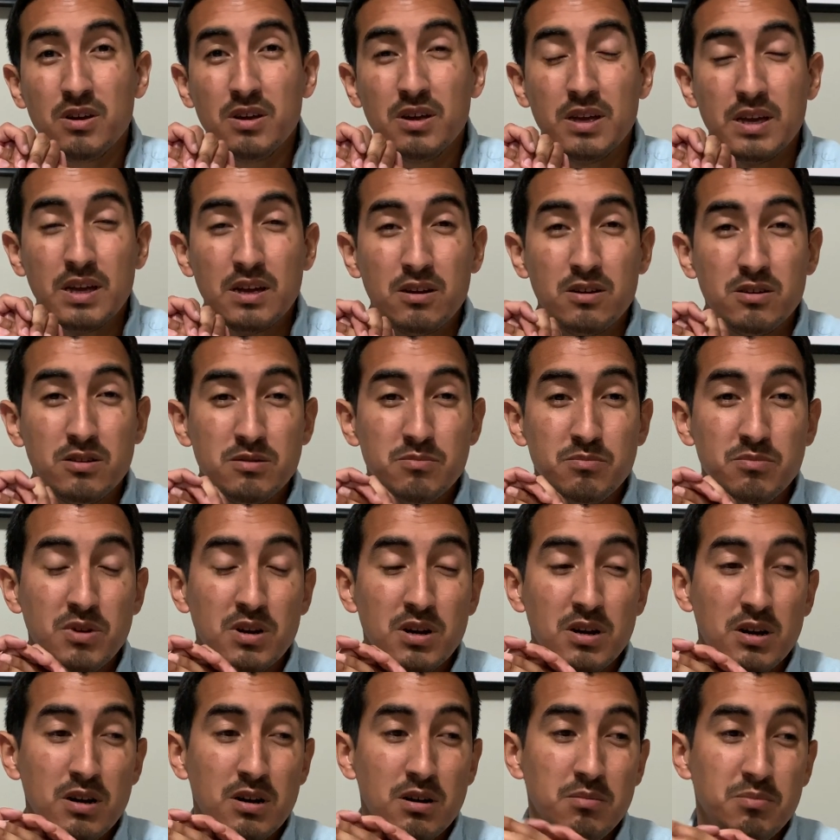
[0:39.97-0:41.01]
It could
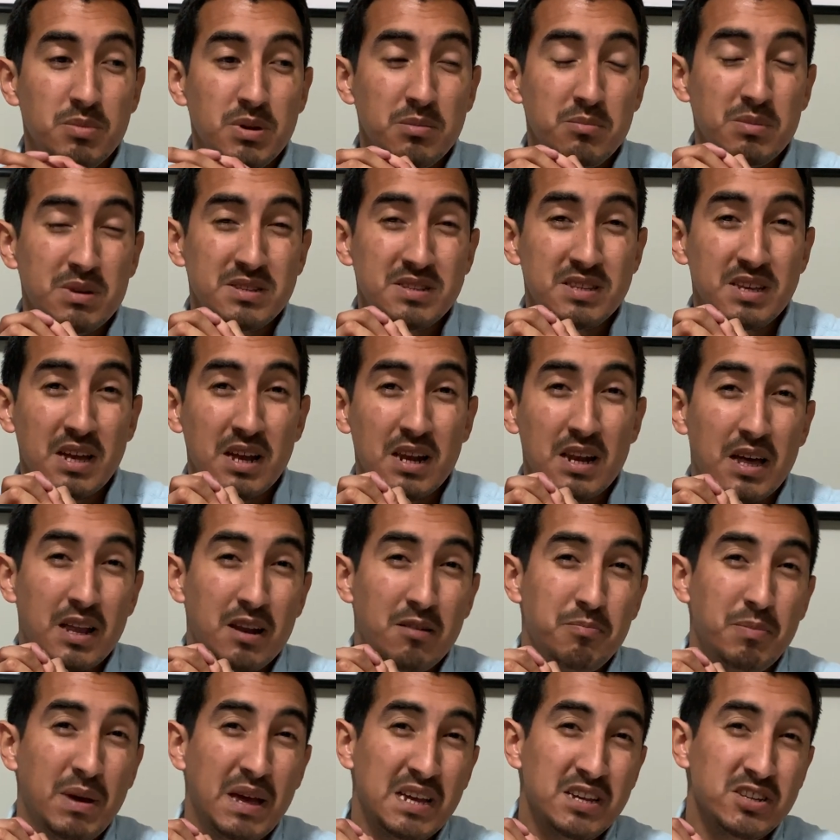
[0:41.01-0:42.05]
be missing a lot
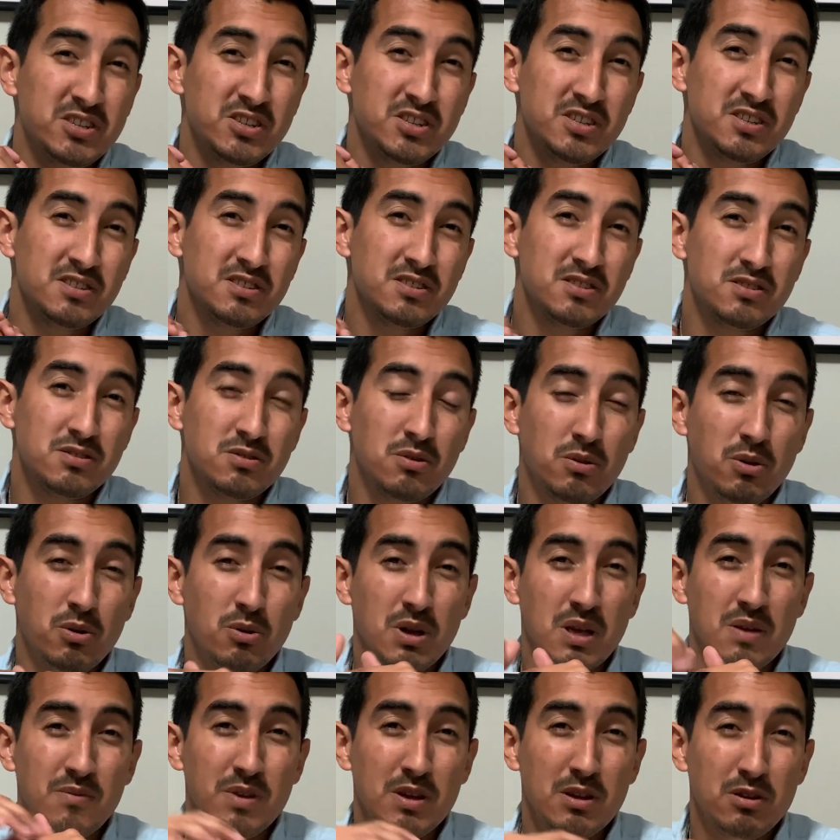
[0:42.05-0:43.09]
of pages, so they'll
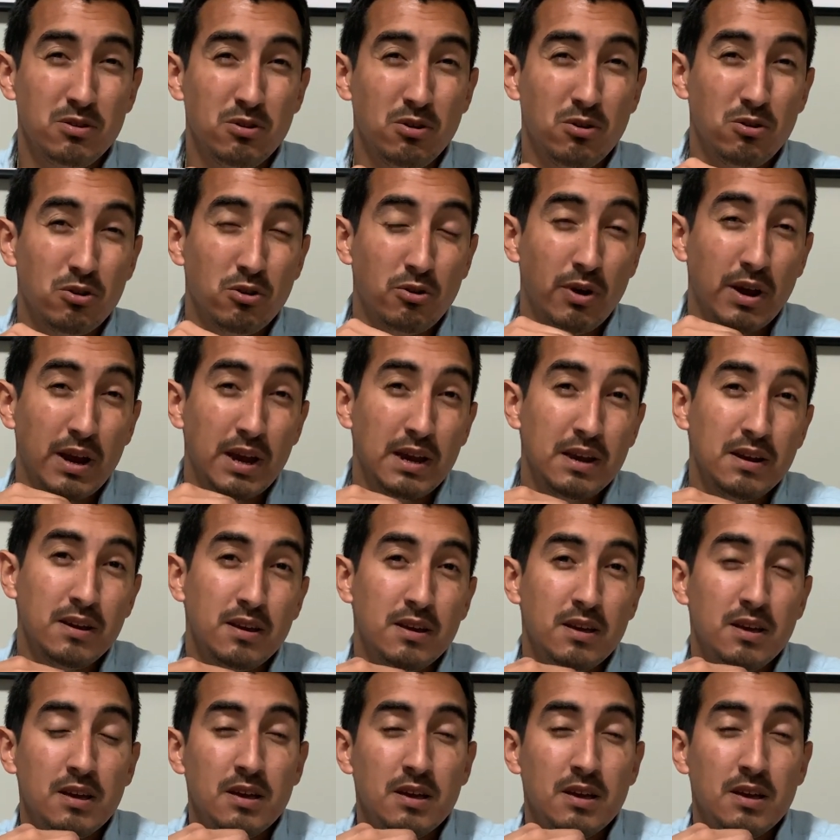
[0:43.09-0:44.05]
give you a no grade.